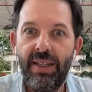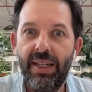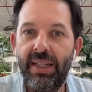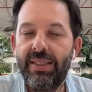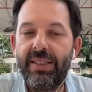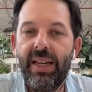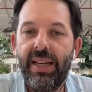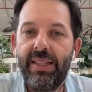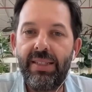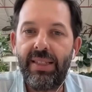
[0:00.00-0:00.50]

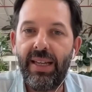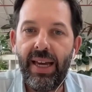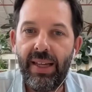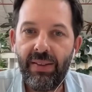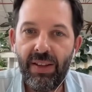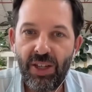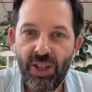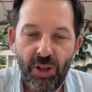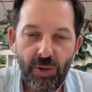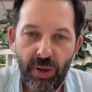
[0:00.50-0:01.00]
It's like
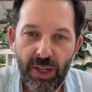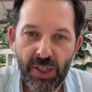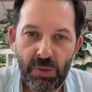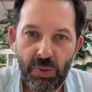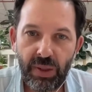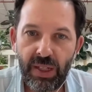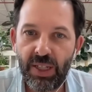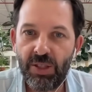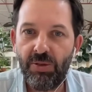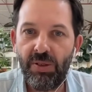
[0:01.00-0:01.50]
saying the
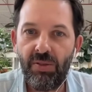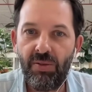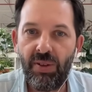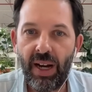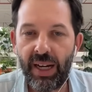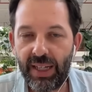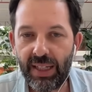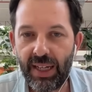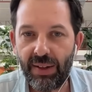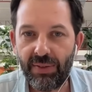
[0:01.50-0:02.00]
US went into
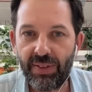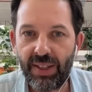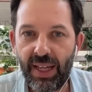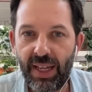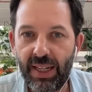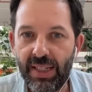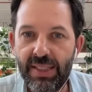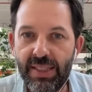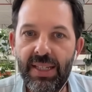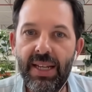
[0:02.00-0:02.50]
Iraq and
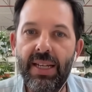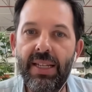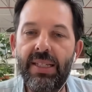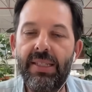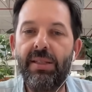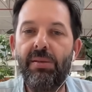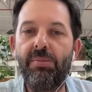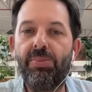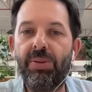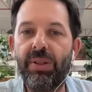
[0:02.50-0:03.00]
Afghanistan
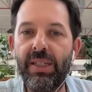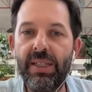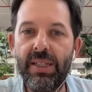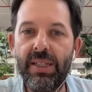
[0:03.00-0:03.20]
simply to